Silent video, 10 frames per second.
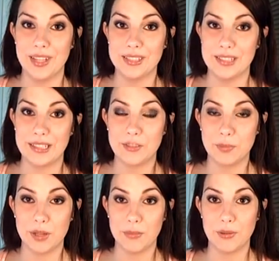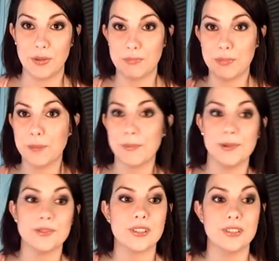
fun to experiment with purples